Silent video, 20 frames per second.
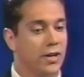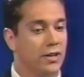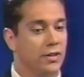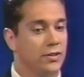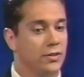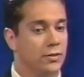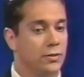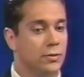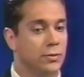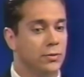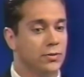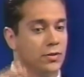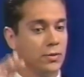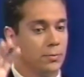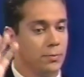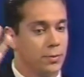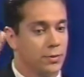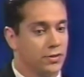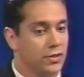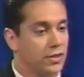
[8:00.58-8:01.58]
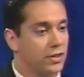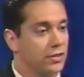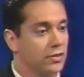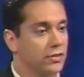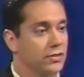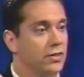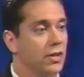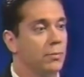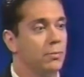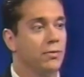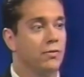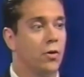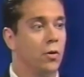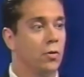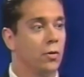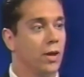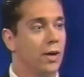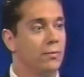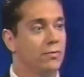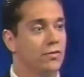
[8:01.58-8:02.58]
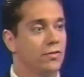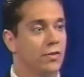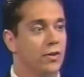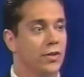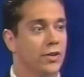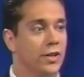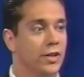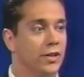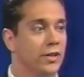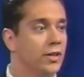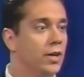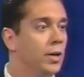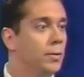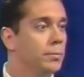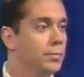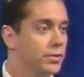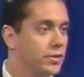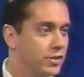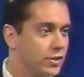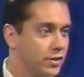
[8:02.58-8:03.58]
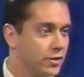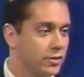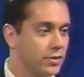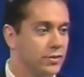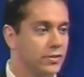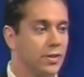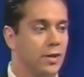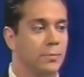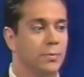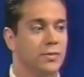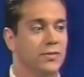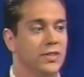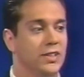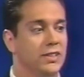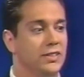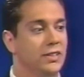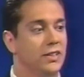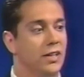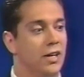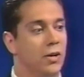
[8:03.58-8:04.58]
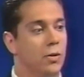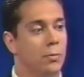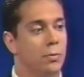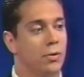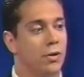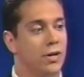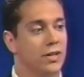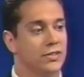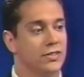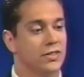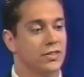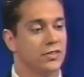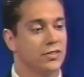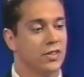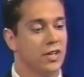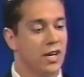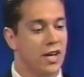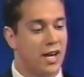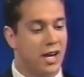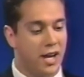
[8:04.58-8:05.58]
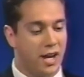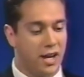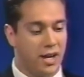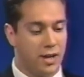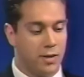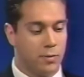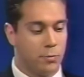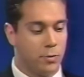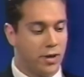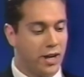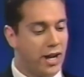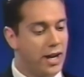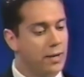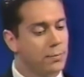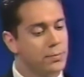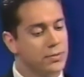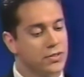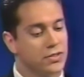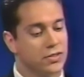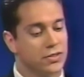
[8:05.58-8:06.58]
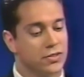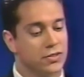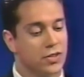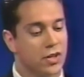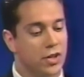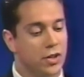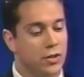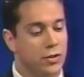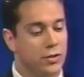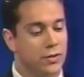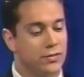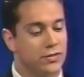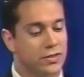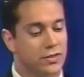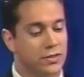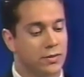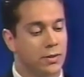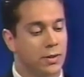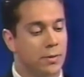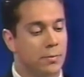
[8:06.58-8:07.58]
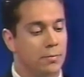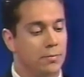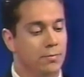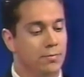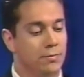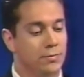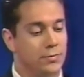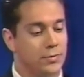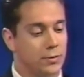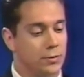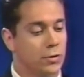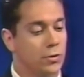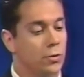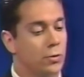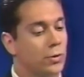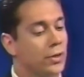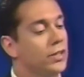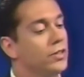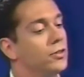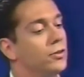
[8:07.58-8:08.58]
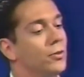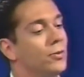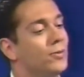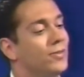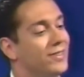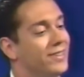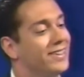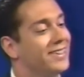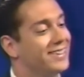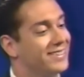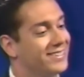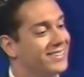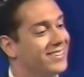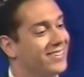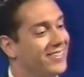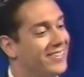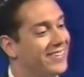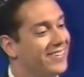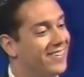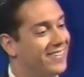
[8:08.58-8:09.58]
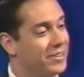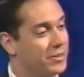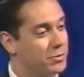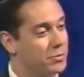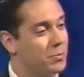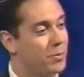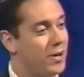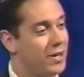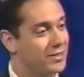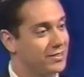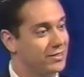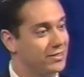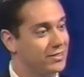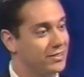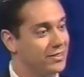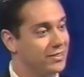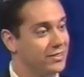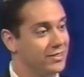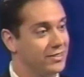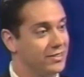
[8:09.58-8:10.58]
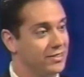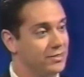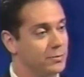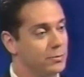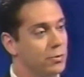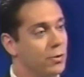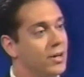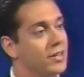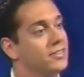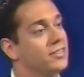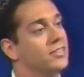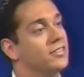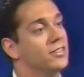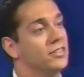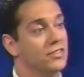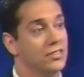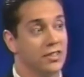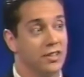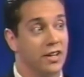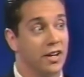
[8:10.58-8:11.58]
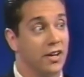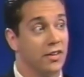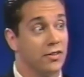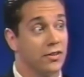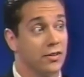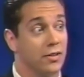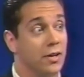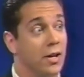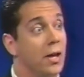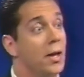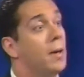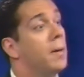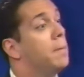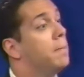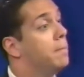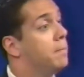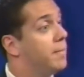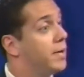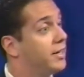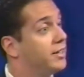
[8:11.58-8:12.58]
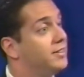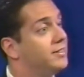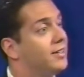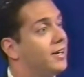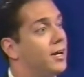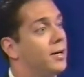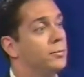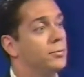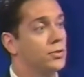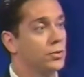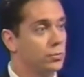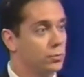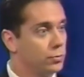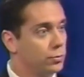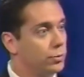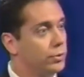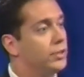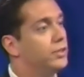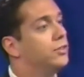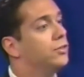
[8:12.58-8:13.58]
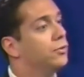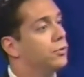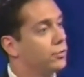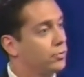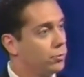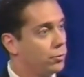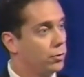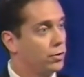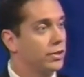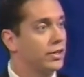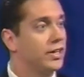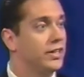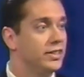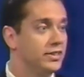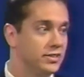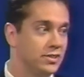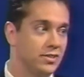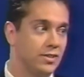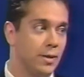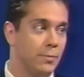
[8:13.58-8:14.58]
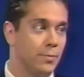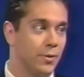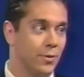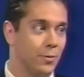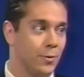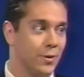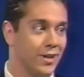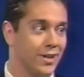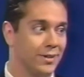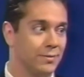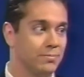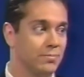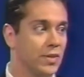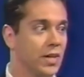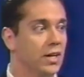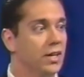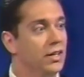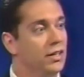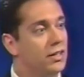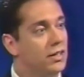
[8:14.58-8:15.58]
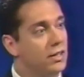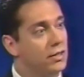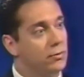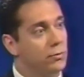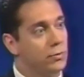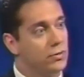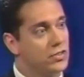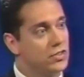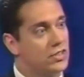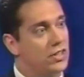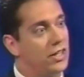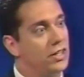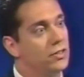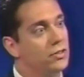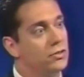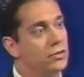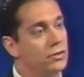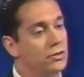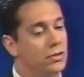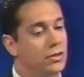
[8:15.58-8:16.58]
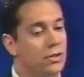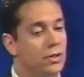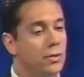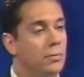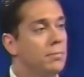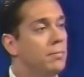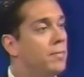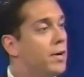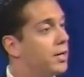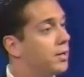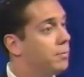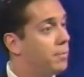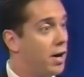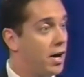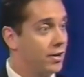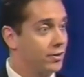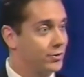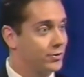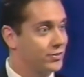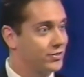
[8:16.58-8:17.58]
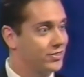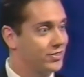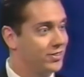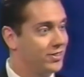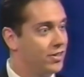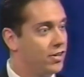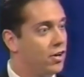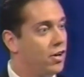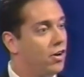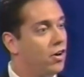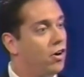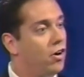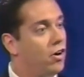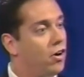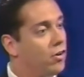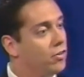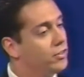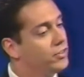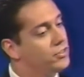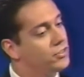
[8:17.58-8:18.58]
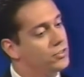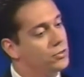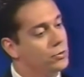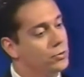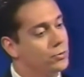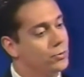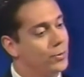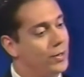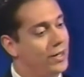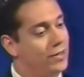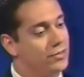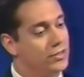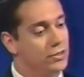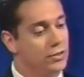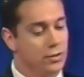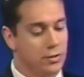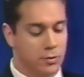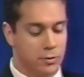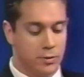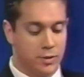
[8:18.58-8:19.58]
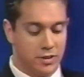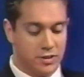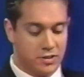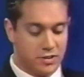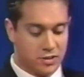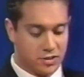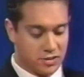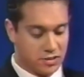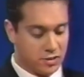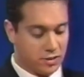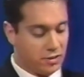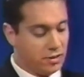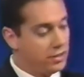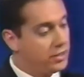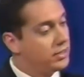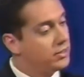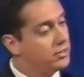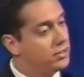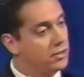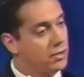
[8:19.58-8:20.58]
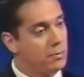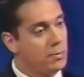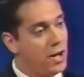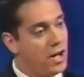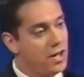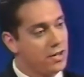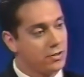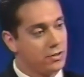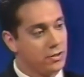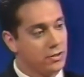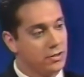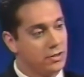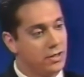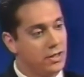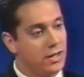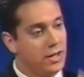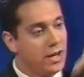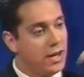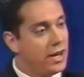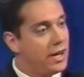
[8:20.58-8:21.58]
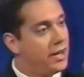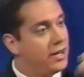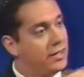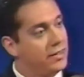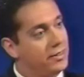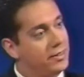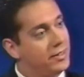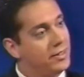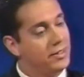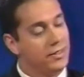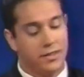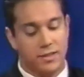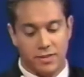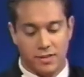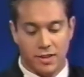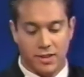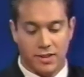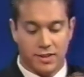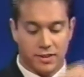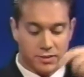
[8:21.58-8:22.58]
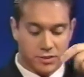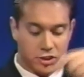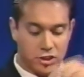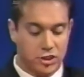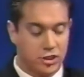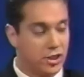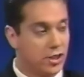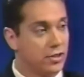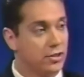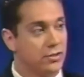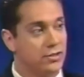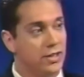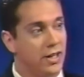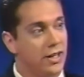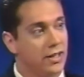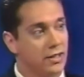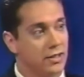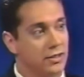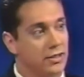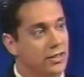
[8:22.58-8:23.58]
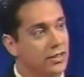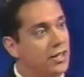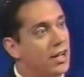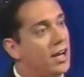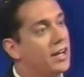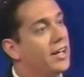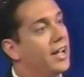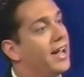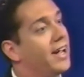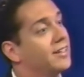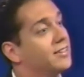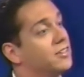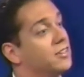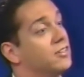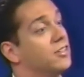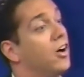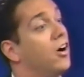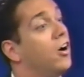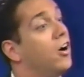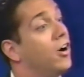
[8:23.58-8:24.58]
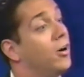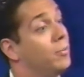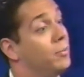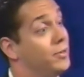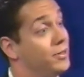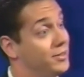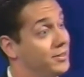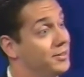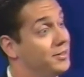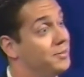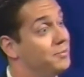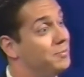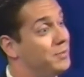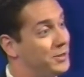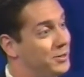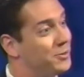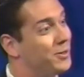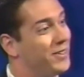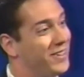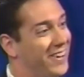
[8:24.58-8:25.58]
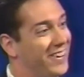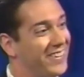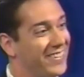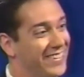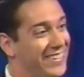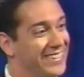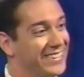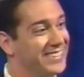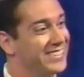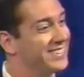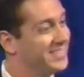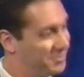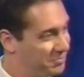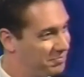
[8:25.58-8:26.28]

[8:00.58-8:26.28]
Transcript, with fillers: to use a particular type of O LAP front end, particular type of E T L process. And what happens is you have to create your own links to link all these process to processes together, right. many times redoing the work at each step of the way. Right. Now, with standard meta models, mm-hmm. all these tools would have to do is just link to the model, right. and then they can share data. It kind of acts as a hub Sure. between all of these.